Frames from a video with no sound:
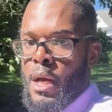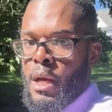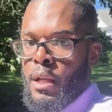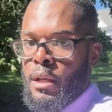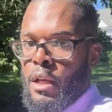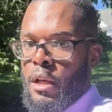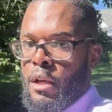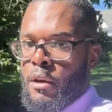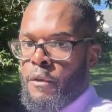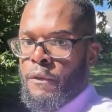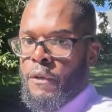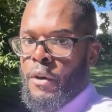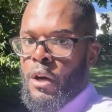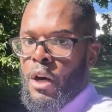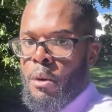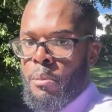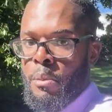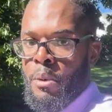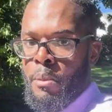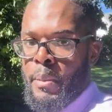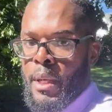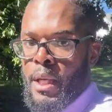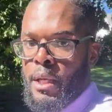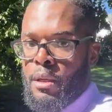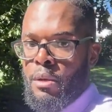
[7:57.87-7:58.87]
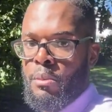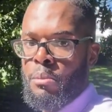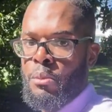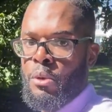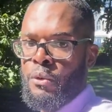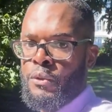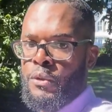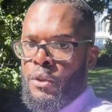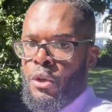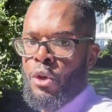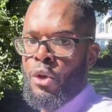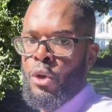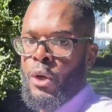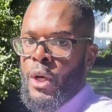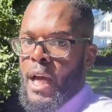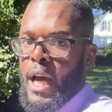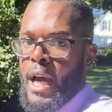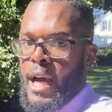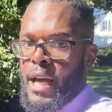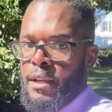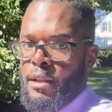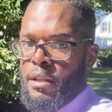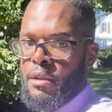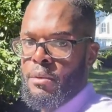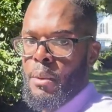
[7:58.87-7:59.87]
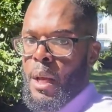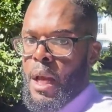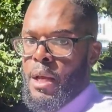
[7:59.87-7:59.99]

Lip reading: looking for help on making the move to Long Island. We